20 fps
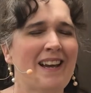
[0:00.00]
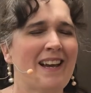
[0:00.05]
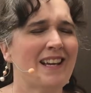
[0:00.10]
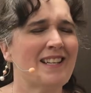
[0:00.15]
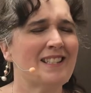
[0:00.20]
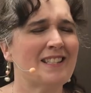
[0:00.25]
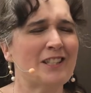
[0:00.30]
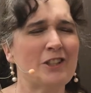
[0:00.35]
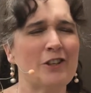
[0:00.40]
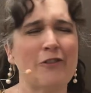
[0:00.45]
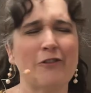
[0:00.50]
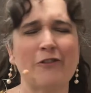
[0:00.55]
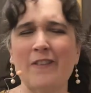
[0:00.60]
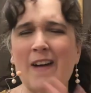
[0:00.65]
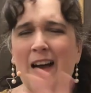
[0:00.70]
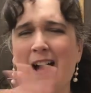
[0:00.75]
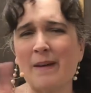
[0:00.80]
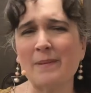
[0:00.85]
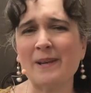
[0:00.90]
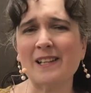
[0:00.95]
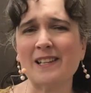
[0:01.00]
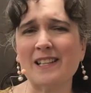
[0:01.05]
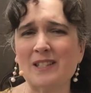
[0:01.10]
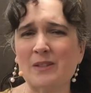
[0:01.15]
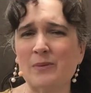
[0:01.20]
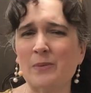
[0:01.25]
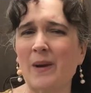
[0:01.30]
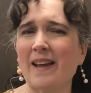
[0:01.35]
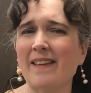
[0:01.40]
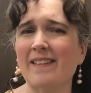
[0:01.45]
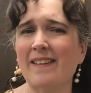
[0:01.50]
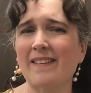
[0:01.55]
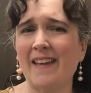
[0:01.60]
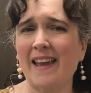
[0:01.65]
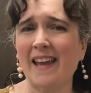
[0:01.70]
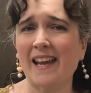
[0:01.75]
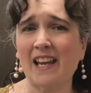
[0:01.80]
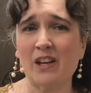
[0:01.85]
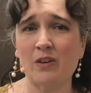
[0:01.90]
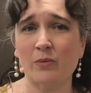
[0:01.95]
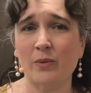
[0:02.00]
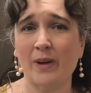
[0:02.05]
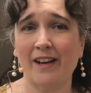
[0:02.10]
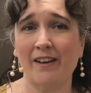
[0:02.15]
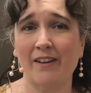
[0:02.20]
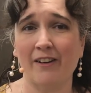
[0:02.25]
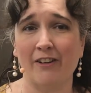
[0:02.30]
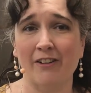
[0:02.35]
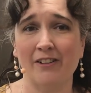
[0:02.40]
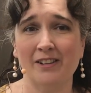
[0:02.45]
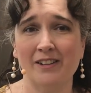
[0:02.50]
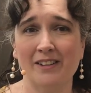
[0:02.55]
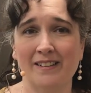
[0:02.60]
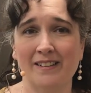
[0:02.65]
in such a fabulous way that they can wiggle?